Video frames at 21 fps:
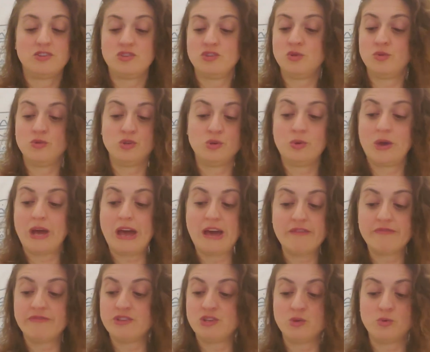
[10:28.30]
you you
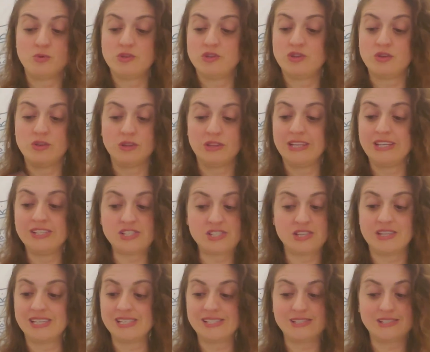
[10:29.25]
have you, you
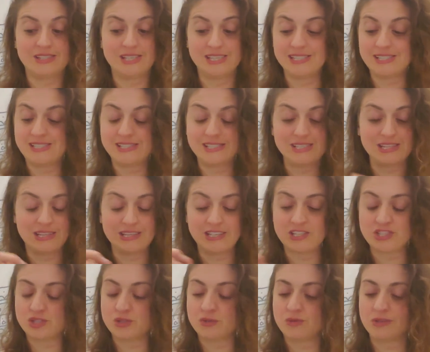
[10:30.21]
listen this this is
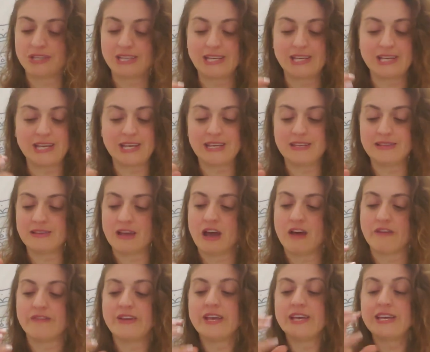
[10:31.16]
literally
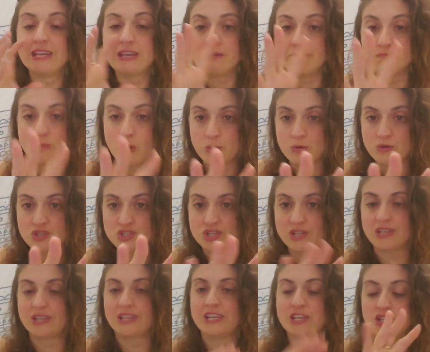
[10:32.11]
enough
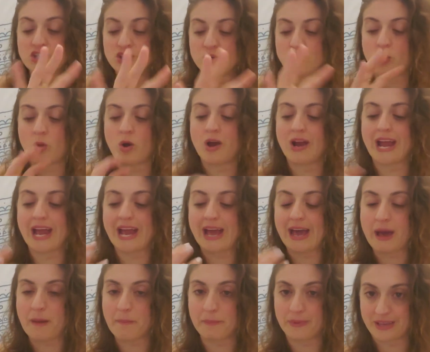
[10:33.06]
emotionally you are
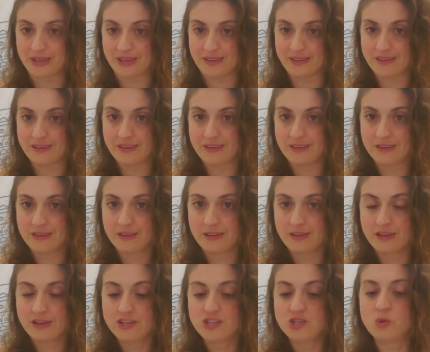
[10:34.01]
happy
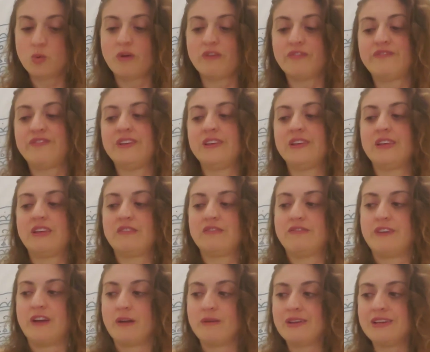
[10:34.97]
you are feeling
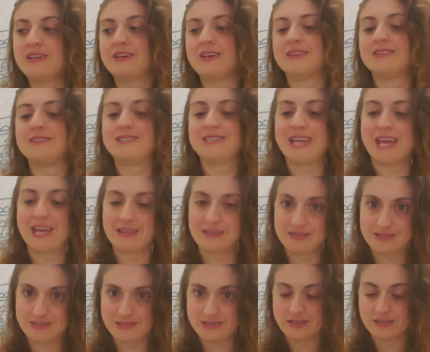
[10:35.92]
very
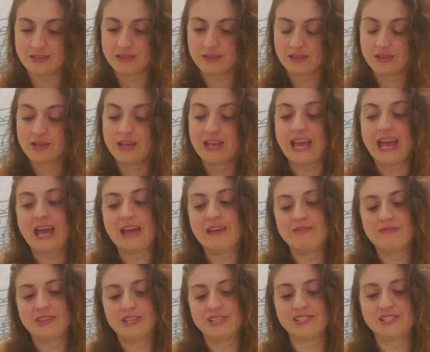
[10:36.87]
content
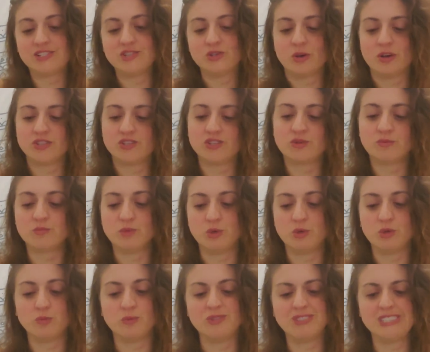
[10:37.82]
and this is also
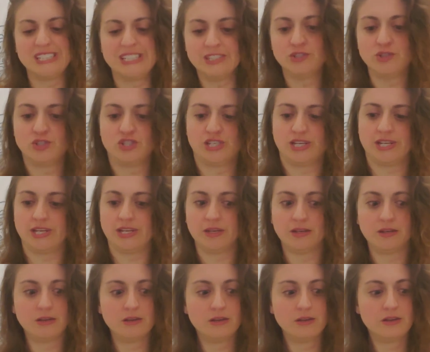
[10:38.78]
mutable energy
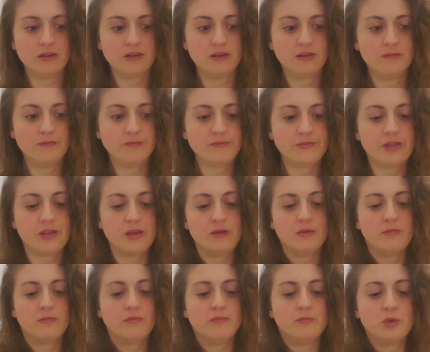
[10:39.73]

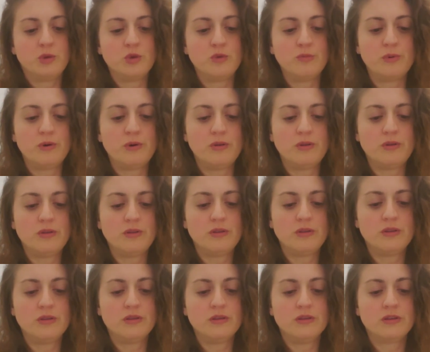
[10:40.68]
mutable
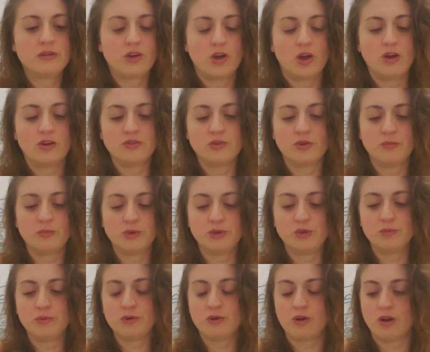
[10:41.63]
cardinal
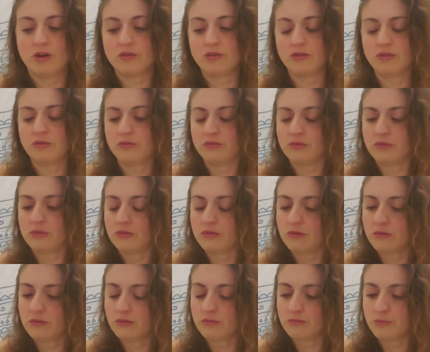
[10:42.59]
mutable cardinal
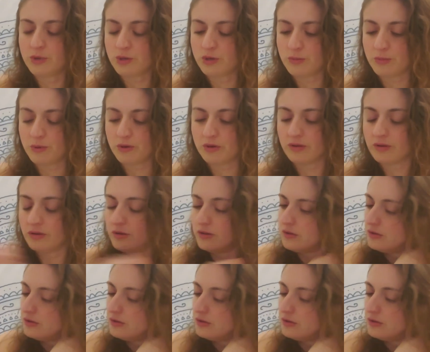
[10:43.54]
mutable